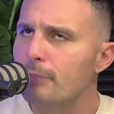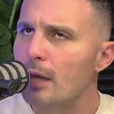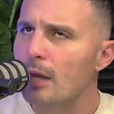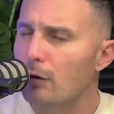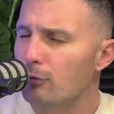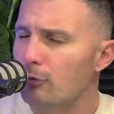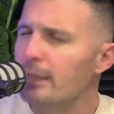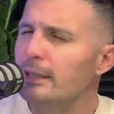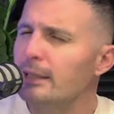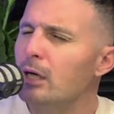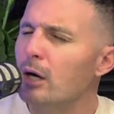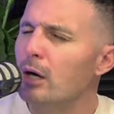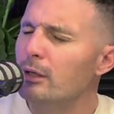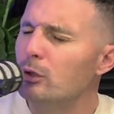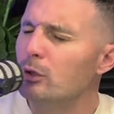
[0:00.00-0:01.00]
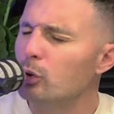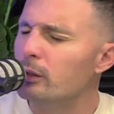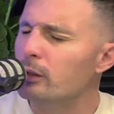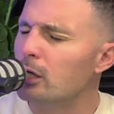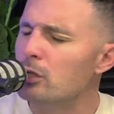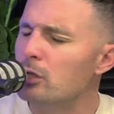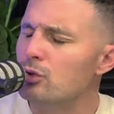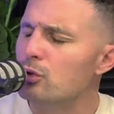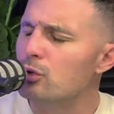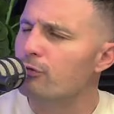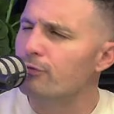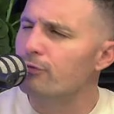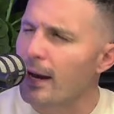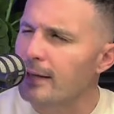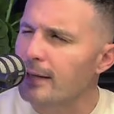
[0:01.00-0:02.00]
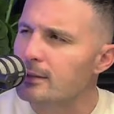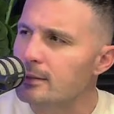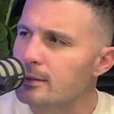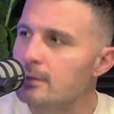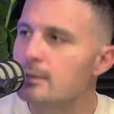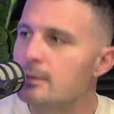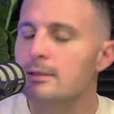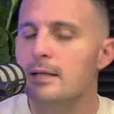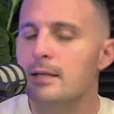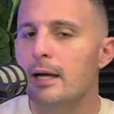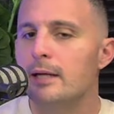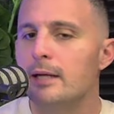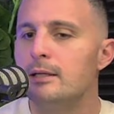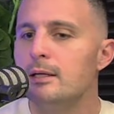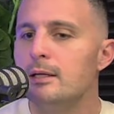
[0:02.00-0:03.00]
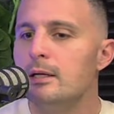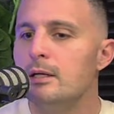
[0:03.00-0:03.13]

I really kind of look at those two factors to say